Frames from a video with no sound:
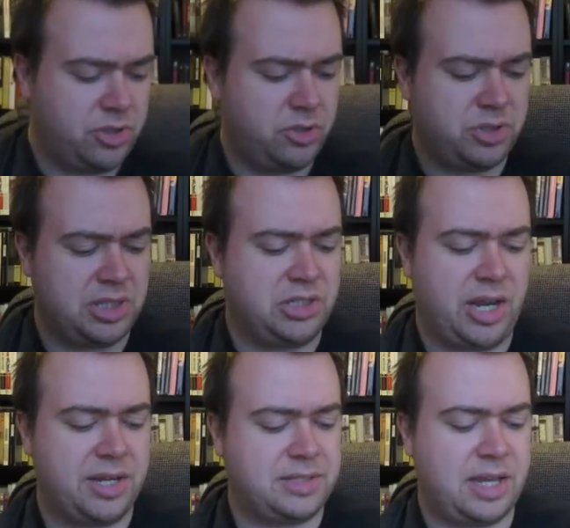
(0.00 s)
are usually
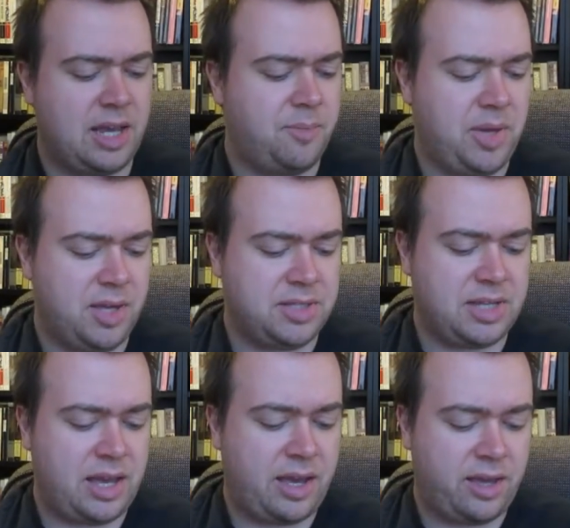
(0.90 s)
JSA,
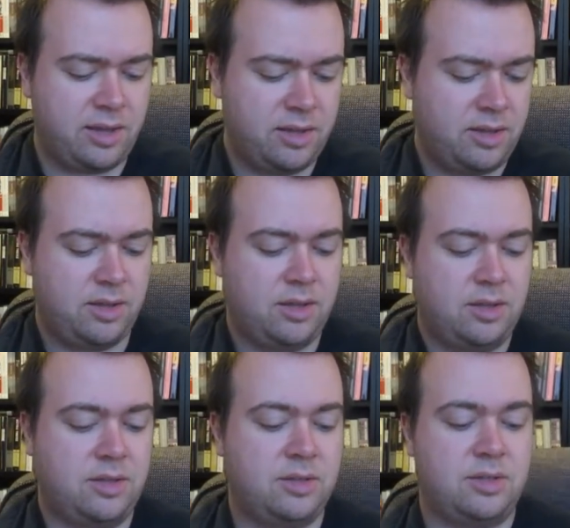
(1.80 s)
PSA.
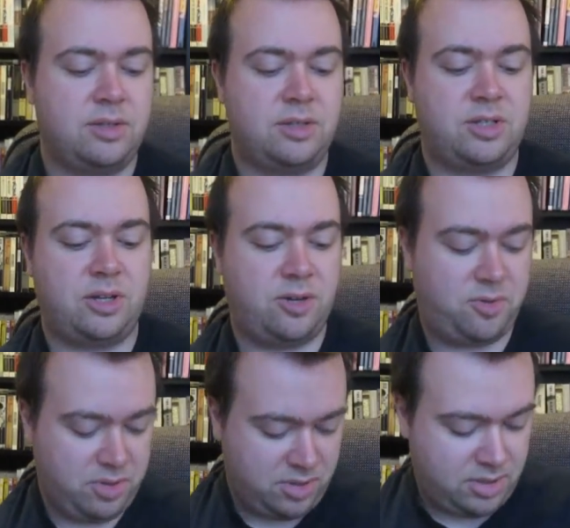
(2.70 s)

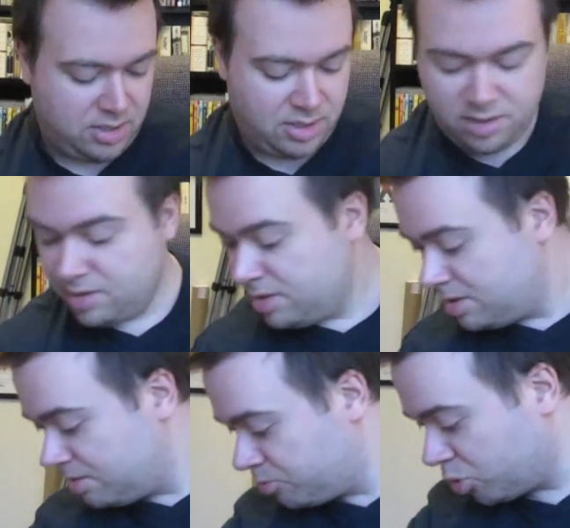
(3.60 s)
So,
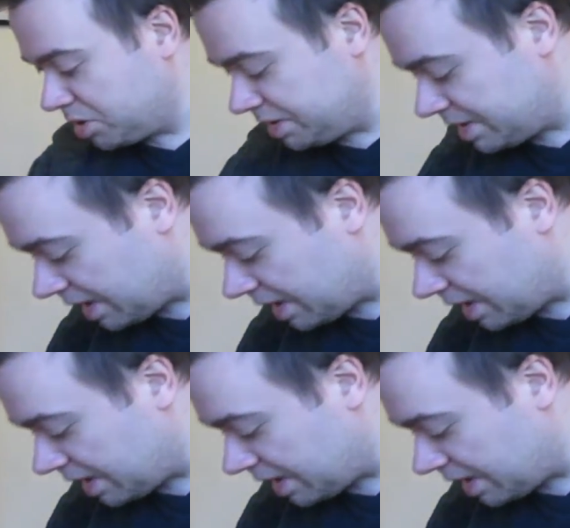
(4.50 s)
Brooklyn